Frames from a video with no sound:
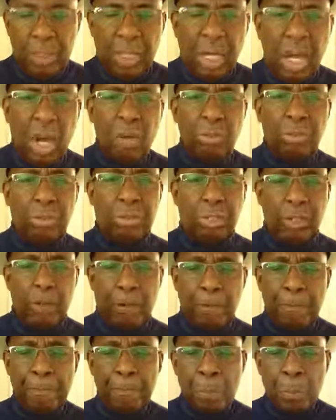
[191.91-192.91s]
But
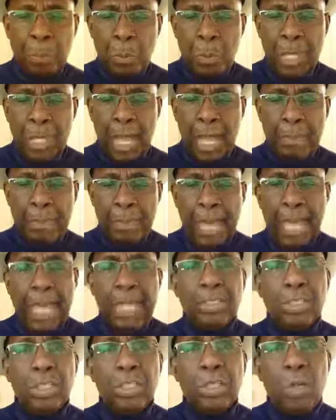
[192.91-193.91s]
also, I'm
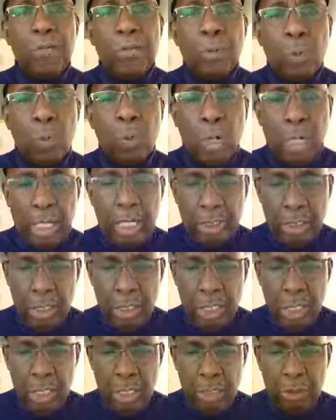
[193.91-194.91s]
asking everyone